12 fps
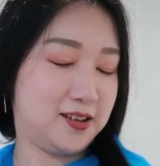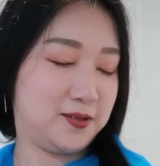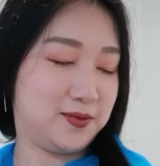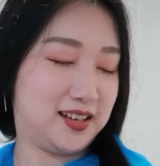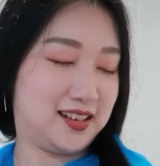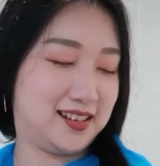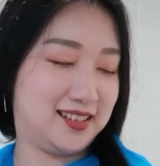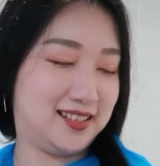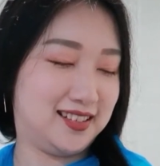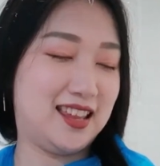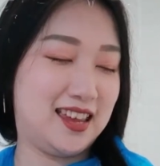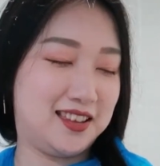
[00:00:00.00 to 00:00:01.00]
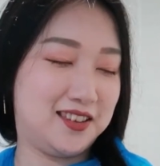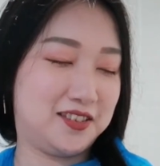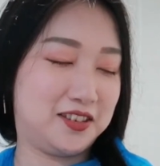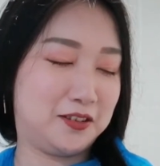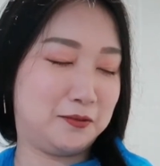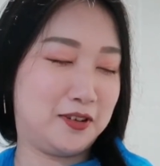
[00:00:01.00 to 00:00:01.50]
Oh my god. Thank you
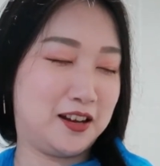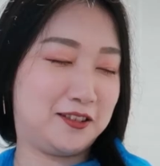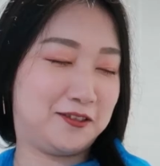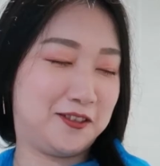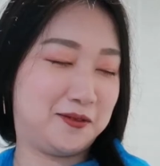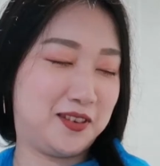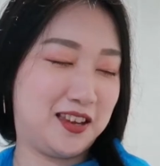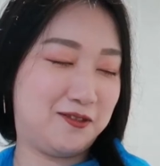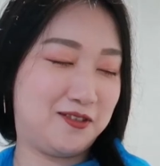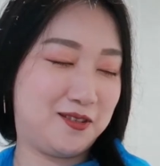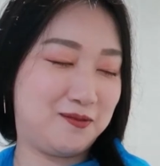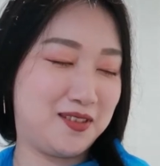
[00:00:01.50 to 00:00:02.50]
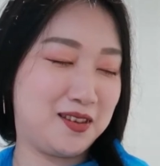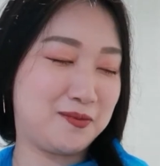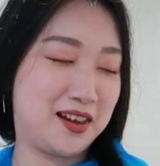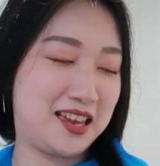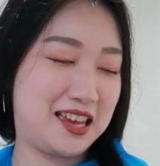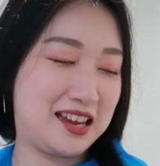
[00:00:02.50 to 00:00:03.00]
so much for being with me.
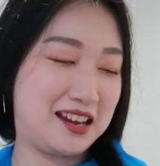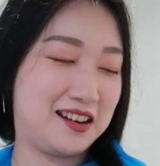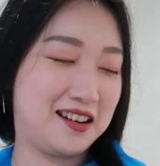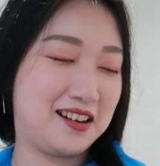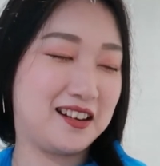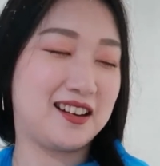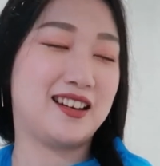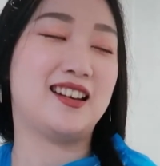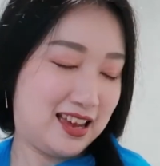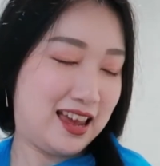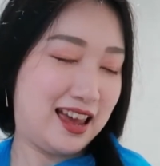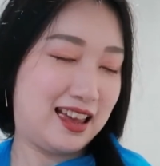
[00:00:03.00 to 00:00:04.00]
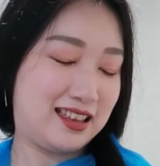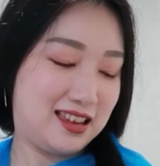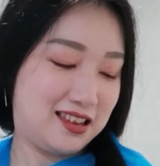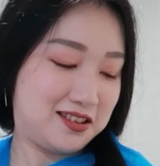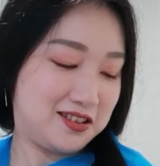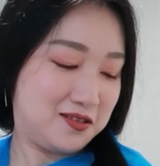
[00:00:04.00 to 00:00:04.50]
My hair. Okay, I
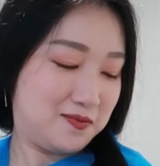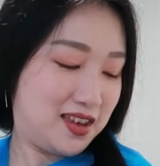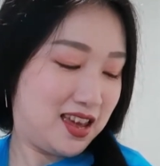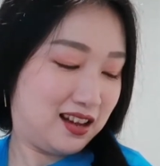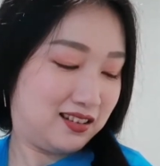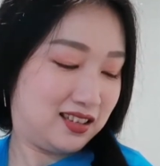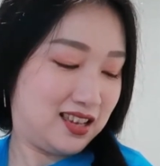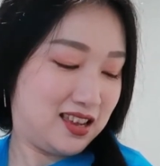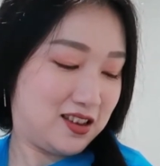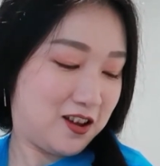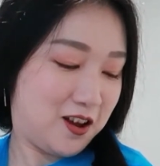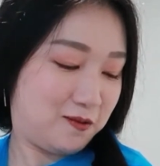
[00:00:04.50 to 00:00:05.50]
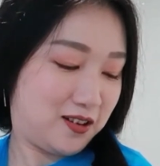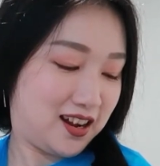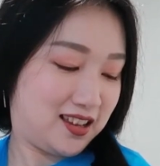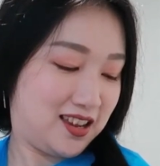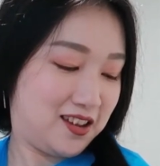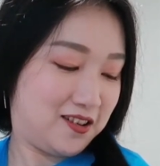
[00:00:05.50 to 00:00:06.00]
need you to be healthy, so I'm
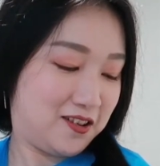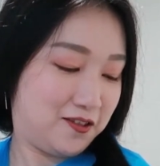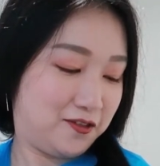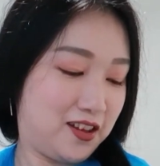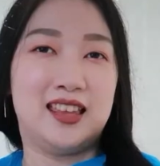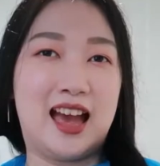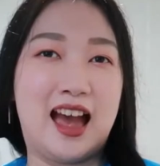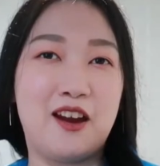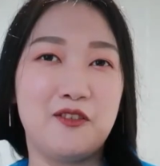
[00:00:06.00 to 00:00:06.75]
cutting you off. Yeah,